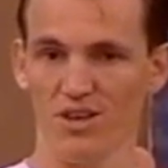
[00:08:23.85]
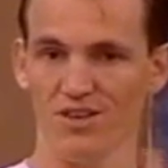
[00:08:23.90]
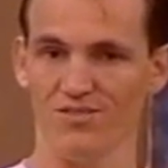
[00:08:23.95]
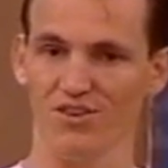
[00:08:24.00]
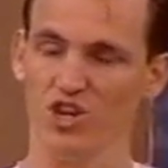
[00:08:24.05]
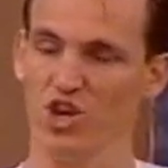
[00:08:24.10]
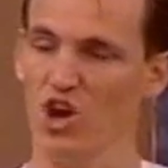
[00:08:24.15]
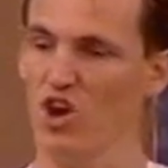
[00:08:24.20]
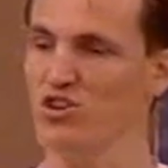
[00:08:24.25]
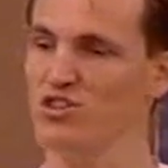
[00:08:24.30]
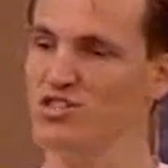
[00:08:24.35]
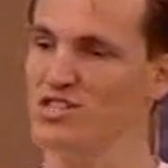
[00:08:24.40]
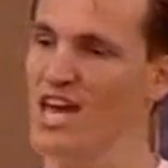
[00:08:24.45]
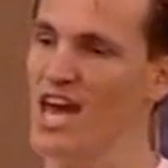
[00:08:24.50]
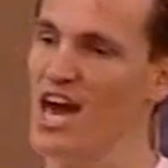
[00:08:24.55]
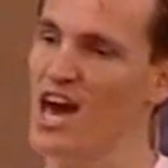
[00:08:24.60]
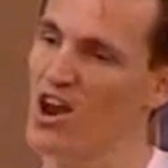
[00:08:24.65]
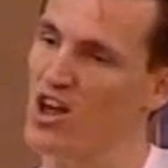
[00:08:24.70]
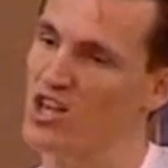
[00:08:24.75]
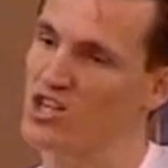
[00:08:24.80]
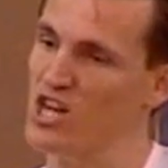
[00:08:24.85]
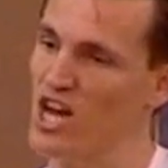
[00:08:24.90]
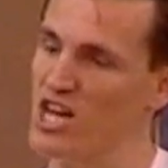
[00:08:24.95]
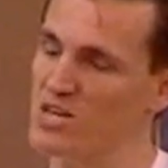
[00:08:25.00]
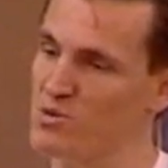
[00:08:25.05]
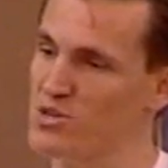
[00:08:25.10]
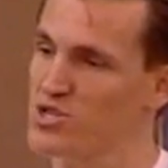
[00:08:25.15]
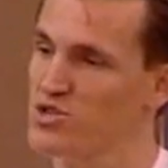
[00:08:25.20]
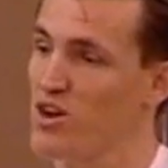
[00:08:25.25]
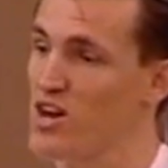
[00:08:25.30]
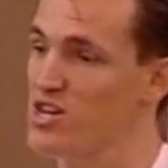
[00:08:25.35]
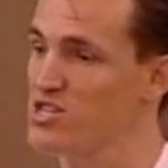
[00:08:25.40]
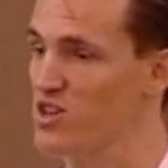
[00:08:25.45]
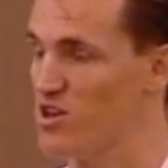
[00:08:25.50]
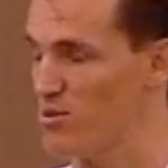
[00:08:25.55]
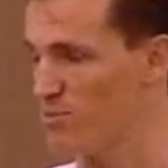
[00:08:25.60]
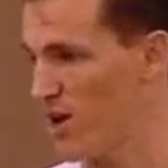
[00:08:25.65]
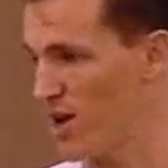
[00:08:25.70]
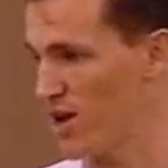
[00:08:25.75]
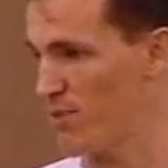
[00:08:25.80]
If it goes down, I change my strategy so I
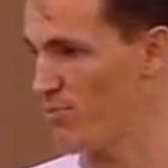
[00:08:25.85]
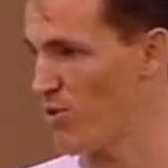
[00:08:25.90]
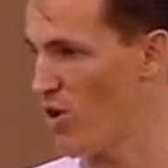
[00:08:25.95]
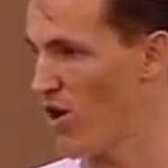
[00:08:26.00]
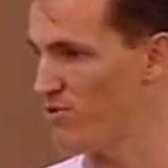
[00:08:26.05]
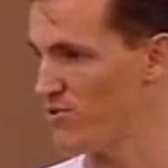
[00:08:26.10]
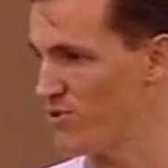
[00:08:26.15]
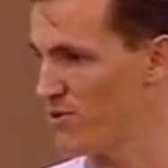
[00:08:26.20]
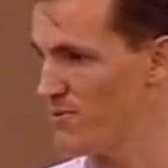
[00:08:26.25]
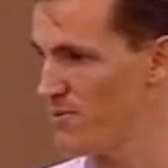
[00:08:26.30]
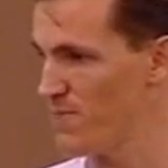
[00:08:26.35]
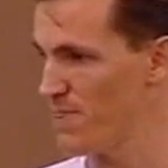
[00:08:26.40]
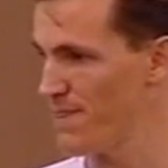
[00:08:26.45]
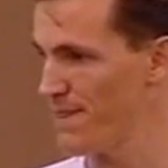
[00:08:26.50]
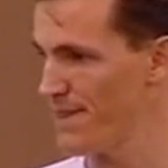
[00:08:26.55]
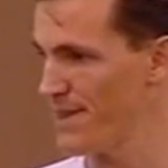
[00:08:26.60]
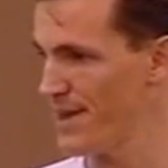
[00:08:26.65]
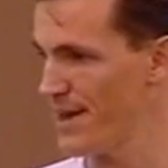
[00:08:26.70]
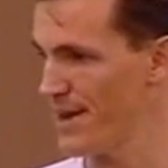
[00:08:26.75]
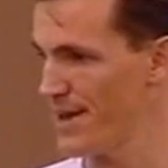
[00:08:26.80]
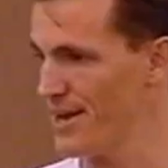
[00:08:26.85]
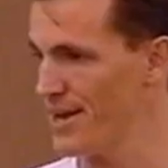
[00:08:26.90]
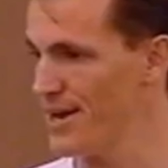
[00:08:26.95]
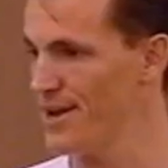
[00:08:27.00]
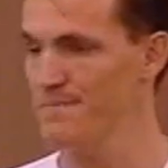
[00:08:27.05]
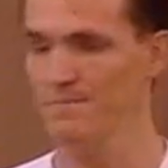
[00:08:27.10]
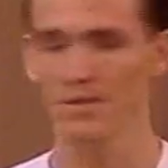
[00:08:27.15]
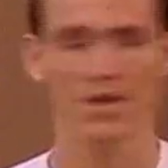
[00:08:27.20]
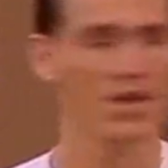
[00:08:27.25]
can make a profit. Okay?